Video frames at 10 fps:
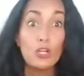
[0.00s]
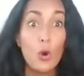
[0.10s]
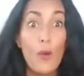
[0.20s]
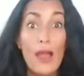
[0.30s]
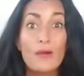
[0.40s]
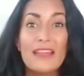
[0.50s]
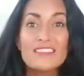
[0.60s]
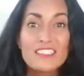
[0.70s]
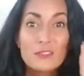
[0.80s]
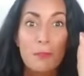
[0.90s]
go out
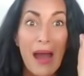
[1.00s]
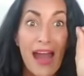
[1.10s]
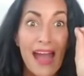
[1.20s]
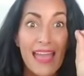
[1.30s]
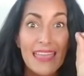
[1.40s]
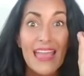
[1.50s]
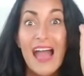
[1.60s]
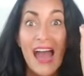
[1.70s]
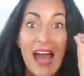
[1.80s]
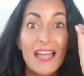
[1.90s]
and spy.
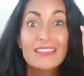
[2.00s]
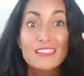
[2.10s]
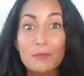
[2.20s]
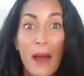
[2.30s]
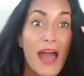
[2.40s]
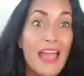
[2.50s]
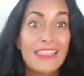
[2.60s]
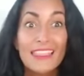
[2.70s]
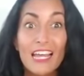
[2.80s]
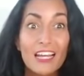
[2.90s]
I
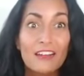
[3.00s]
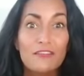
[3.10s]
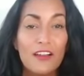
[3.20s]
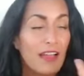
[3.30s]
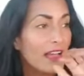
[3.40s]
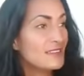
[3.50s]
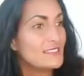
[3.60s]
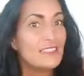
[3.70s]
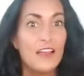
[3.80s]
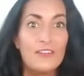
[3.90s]
spy love. I
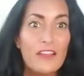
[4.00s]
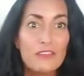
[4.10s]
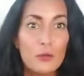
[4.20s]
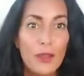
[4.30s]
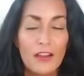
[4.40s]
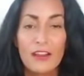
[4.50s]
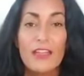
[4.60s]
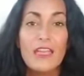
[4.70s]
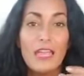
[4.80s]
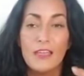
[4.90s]
see love everywhere.
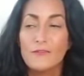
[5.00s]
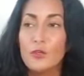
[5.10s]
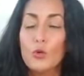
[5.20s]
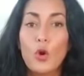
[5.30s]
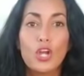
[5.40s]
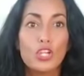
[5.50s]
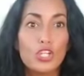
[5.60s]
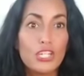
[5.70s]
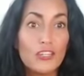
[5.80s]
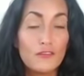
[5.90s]
If you are
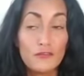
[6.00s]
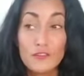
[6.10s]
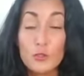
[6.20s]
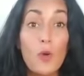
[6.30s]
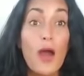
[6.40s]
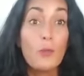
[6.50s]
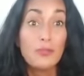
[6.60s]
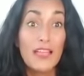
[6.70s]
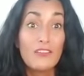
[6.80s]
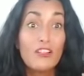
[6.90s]
looking to
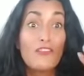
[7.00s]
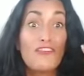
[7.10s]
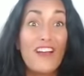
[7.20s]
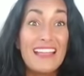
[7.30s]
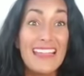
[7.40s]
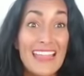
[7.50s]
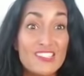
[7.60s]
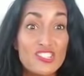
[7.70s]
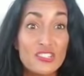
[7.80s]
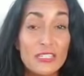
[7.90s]
up level
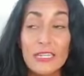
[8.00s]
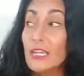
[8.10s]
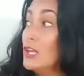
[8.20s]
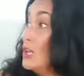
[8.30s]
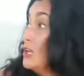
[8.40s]
financially,